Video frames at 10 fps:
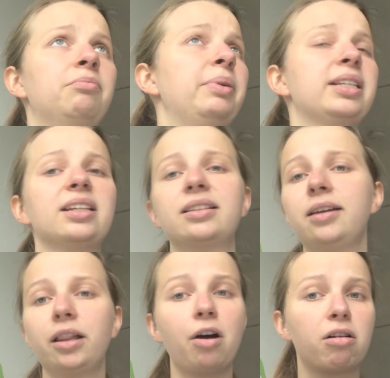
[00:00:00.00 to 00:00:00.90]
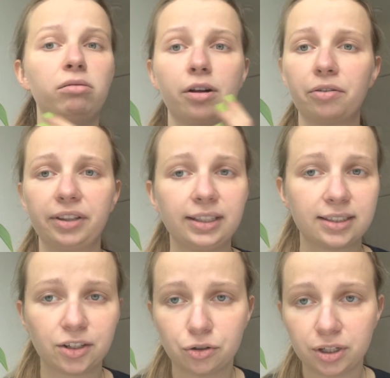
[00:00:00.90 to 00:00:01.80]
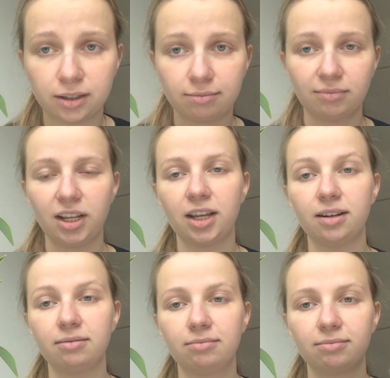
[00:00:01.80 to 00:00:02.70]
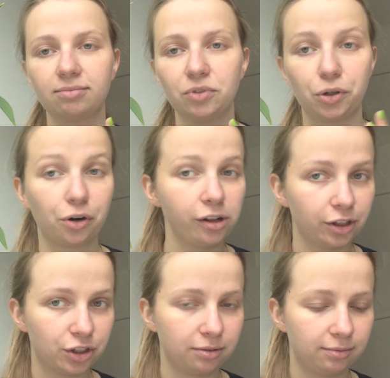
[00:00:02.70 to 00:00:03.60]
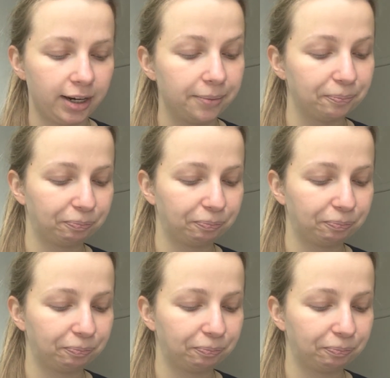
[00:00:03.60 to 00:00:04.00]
basically a lot of things that you did in your college time.